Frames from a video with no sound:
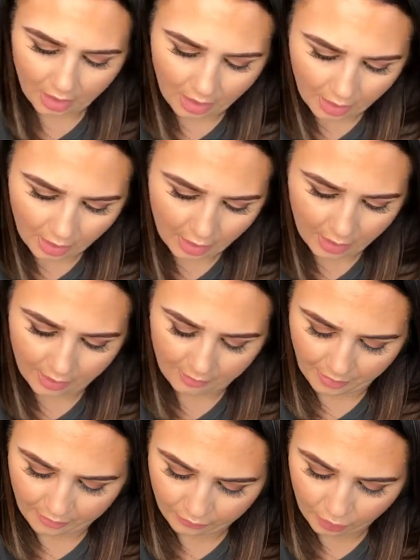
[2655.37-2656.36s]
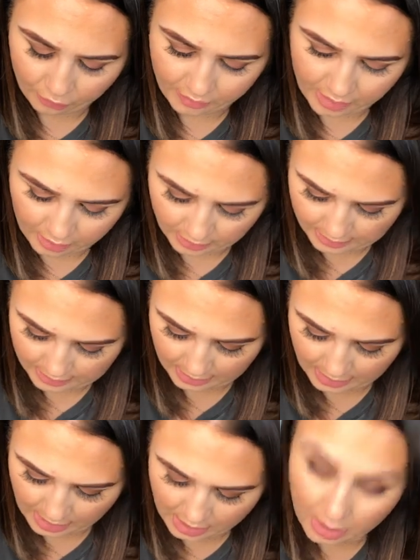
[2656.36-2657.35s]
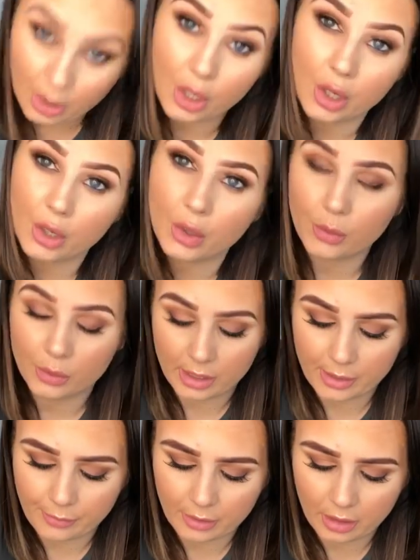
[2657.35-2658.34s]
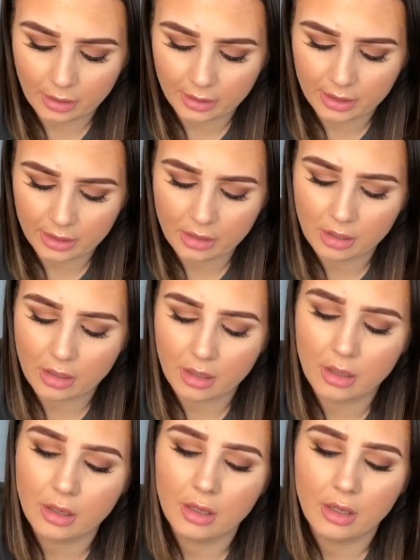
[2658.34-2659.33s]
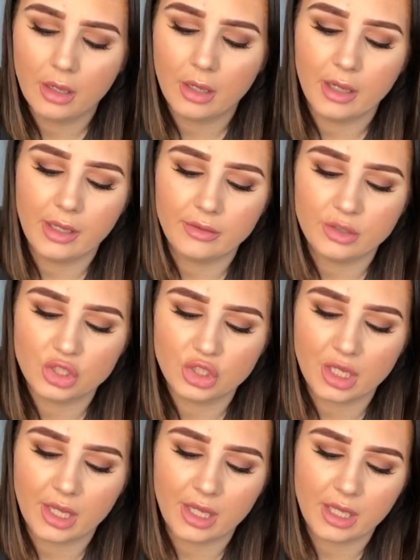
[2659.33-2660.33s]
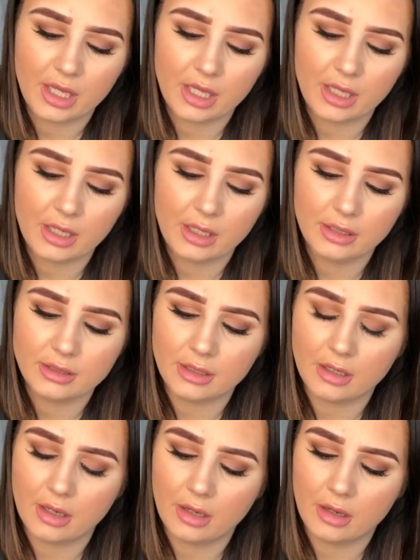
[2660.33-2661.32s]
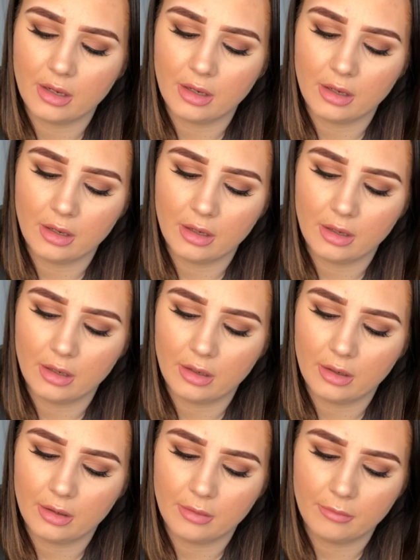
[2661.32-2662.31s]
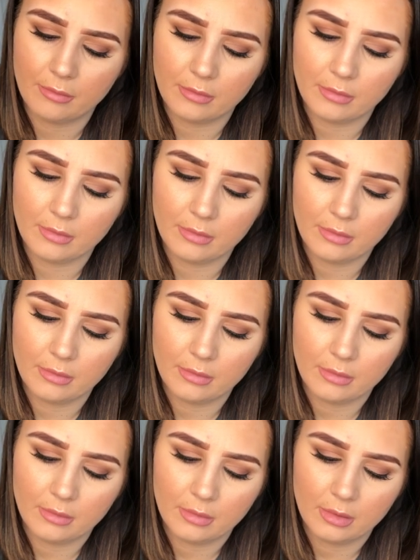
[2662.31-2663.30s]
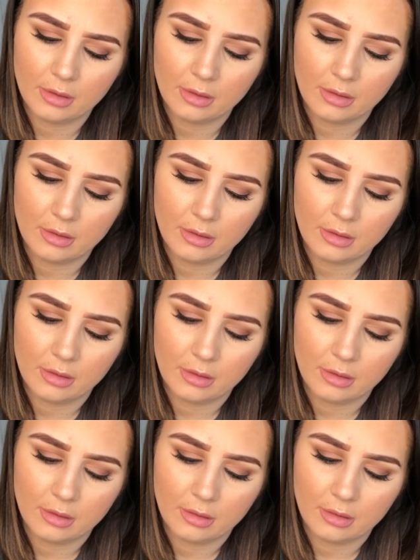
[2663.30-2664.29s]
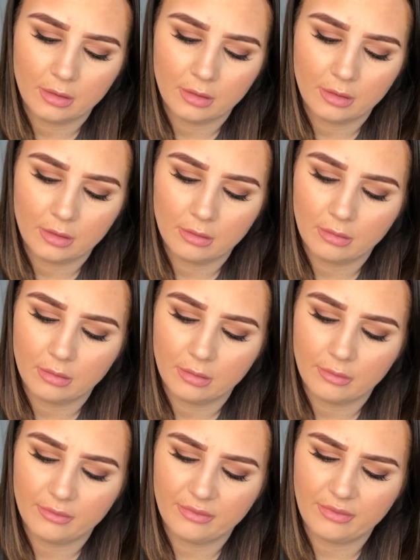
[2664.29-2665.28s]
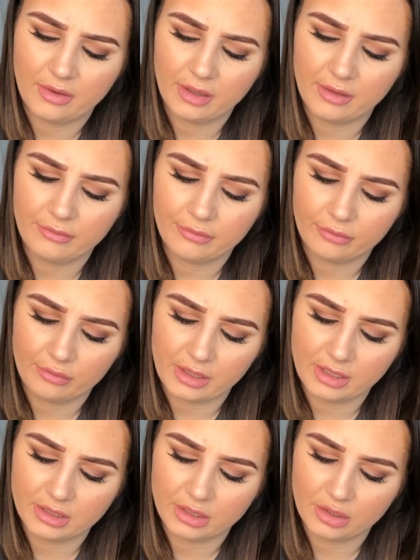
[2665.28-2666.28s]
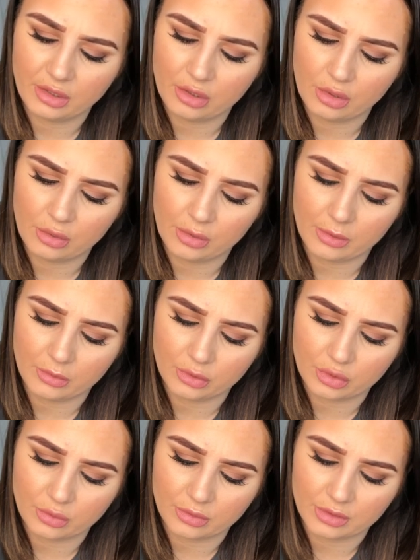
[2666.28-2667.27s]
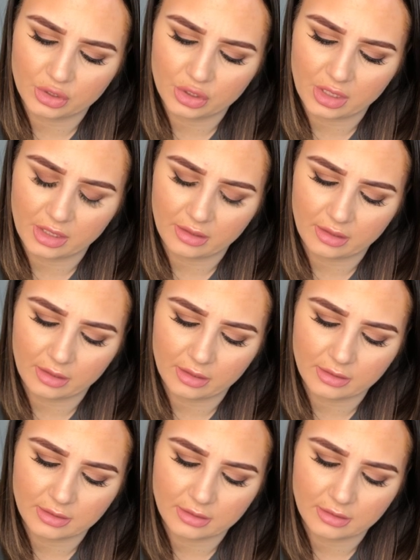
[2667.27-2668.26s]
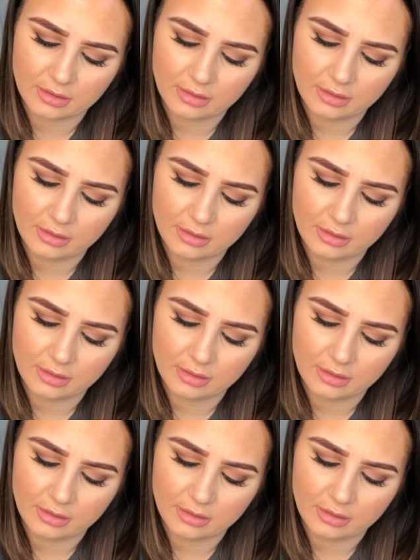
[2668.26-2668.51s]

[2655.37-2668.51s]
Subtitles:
I've got a really nice Kiko lip liner in the shade 532. I'm not sure what shade that is.